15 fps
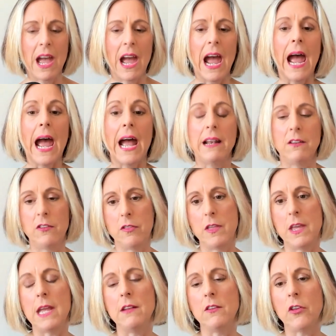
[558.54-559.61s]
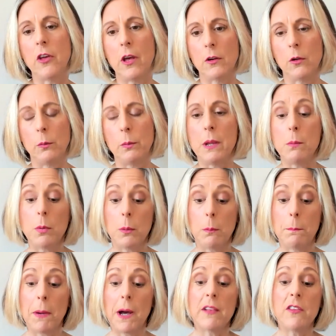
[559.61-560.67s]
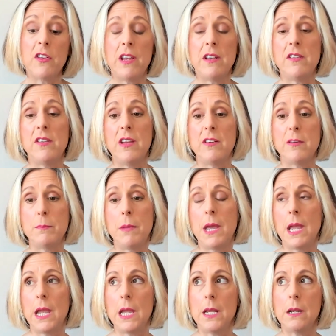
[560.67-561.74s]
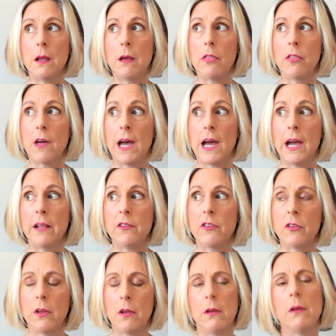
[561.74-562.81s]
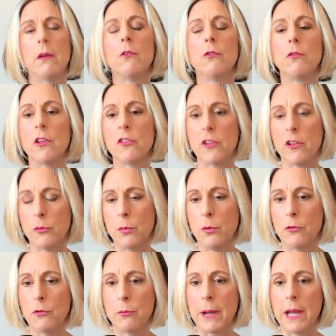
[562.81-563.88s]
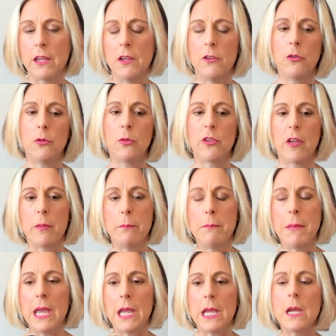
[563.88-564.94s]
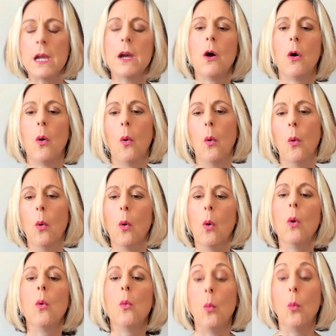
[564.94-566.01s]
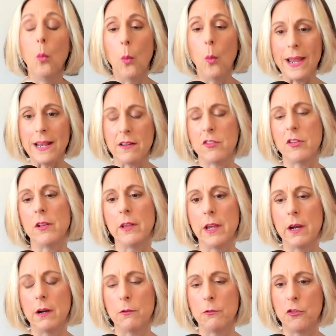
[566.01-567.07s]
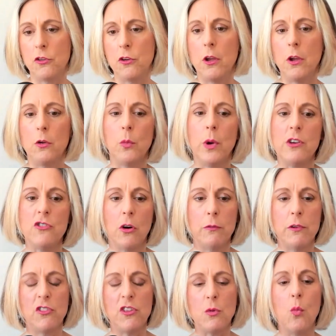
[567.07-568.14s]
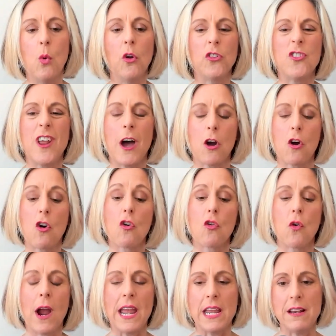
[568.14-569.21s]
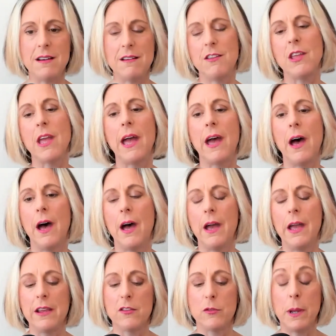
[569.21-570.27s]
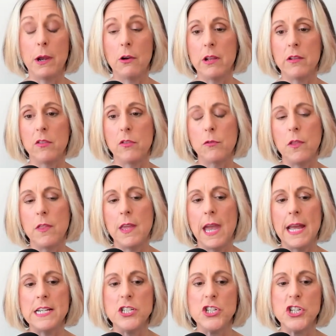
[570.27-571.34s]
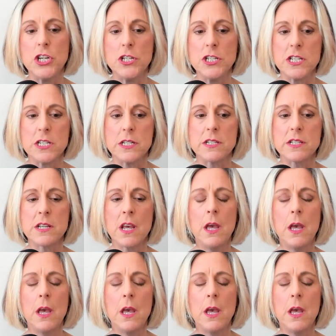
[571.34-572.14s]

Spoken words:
And the internal people. But it did mean that first line support for the Mac users was either me or wait until the afternoon, which obviously wasn't a great experience for the end users.